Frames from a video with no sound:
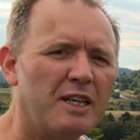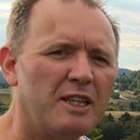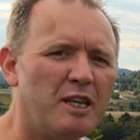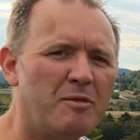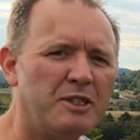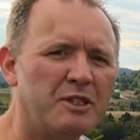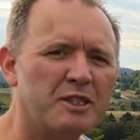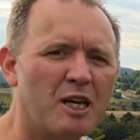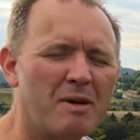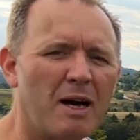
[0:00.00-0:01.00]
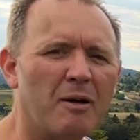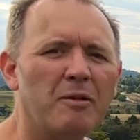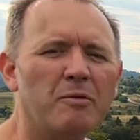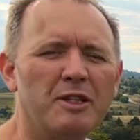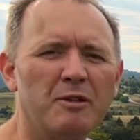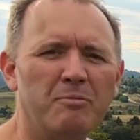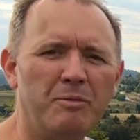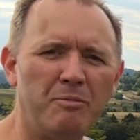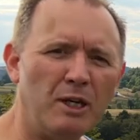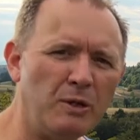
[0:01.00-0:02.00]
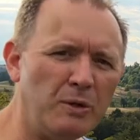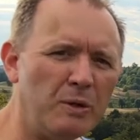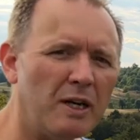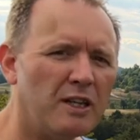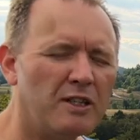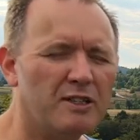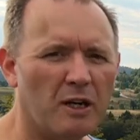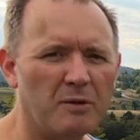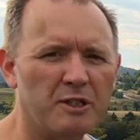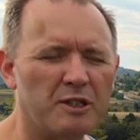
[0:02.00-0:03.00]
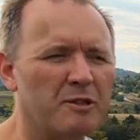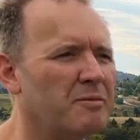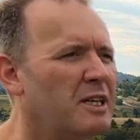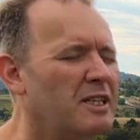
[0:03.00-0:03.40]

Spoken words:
the images come out with a blue tone to them.